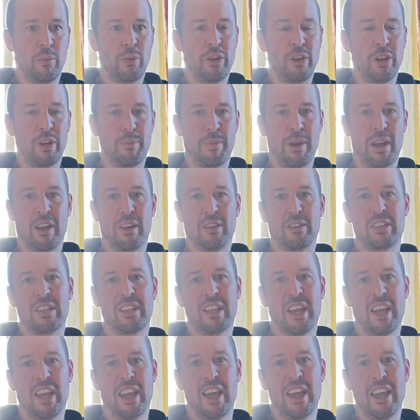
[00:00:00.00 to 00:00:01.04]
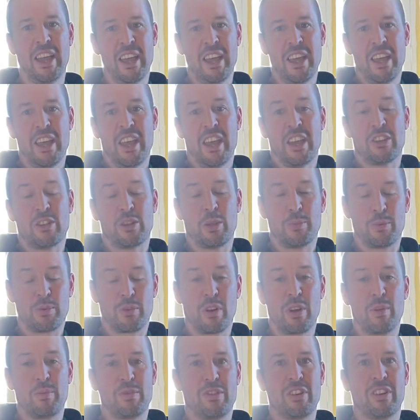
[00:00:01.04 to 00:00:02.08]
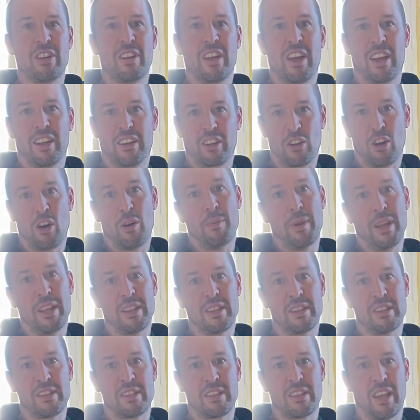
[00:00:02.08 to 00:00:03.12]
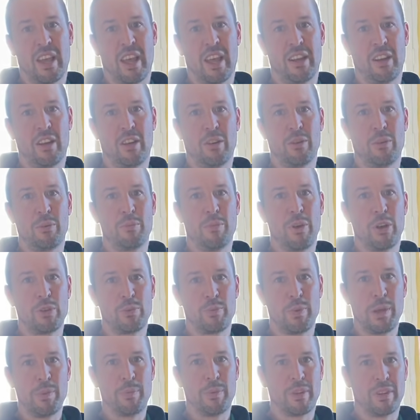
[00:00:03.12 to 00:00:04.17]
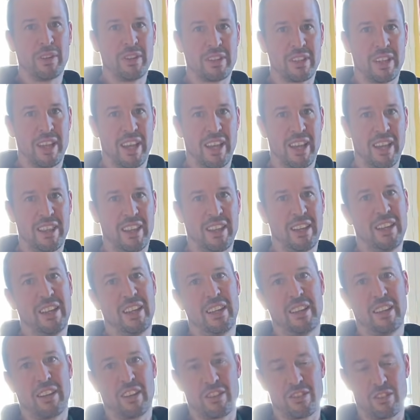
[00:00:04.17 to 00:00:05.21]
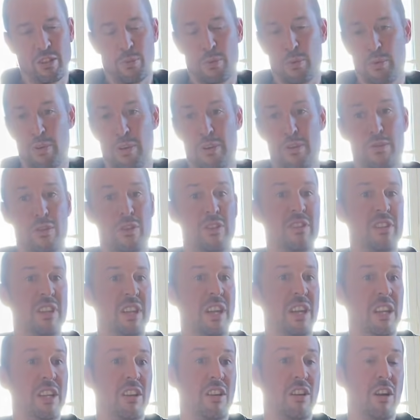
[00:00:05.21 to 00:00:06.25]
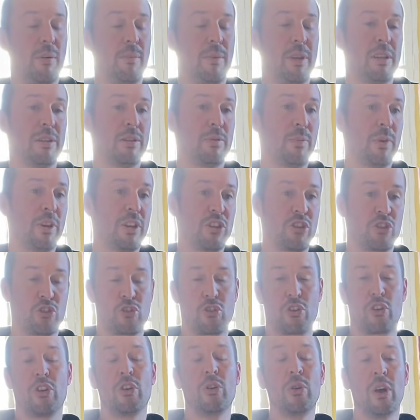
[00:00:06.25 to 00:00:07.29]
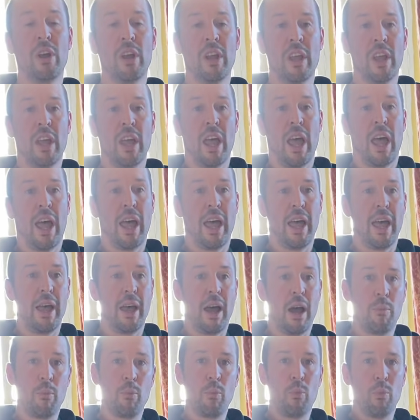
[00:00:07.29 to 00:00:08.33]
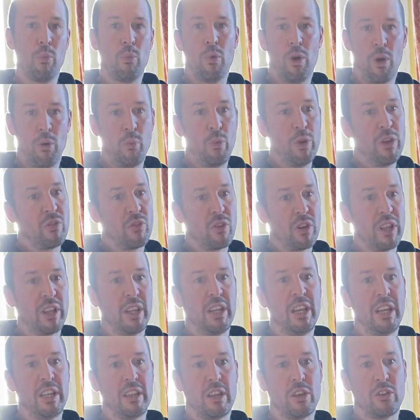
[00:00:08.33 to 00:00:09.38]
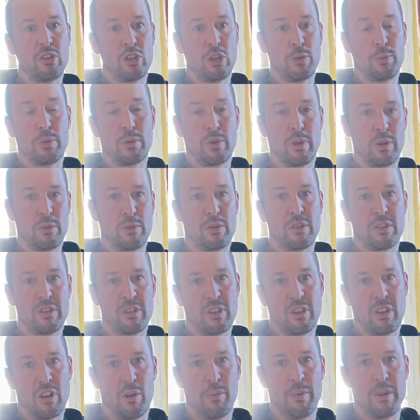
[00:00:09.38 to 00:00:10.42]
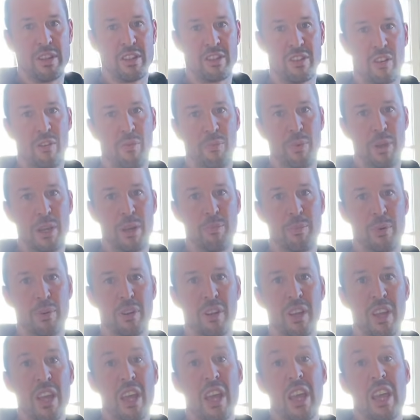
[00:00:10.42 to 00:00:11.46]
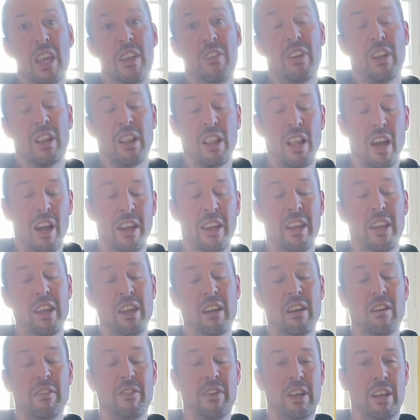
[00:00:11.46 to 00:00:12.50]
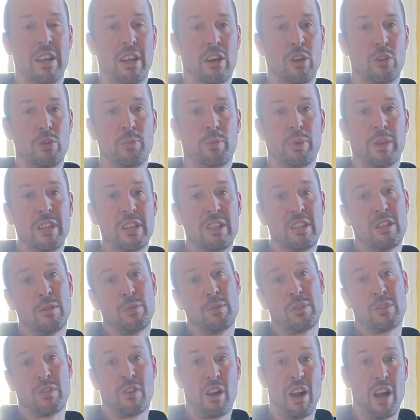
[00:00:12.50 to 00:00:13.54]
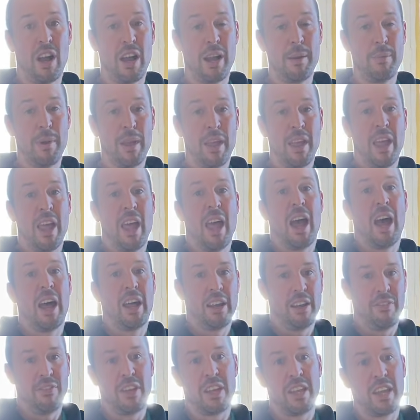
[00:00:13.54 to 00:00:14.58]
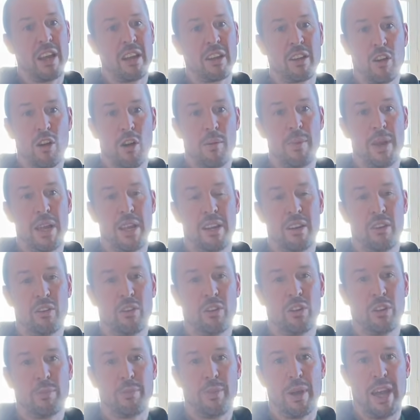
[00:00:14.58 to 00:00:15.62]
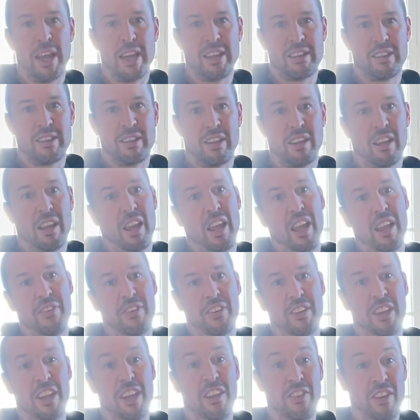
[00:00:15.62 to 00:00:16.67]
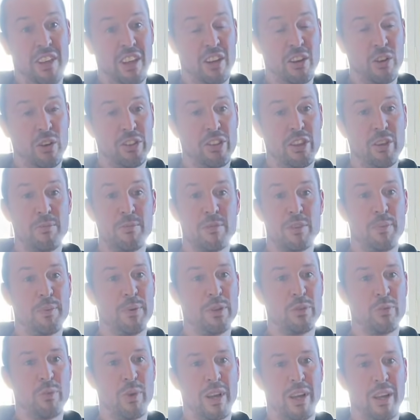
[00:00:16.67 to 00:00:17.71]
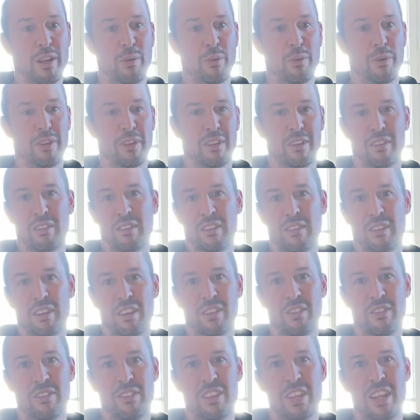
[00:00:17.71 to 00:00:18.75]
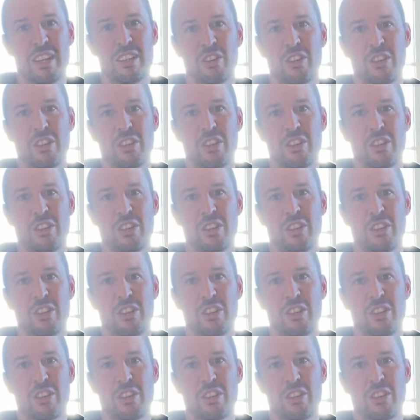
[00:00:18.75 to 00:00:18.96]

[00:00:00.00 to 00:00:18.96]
word about uh, subscription and comments. I know most people say they need the subscriptions, they need the comments, but it's true. Uh, and, and we really need those subscriptions and comments off people. If you're liking our videos, please subscribe. And if you can comment, all the best. If, if you can do a thumbs up as well, well, you've ticked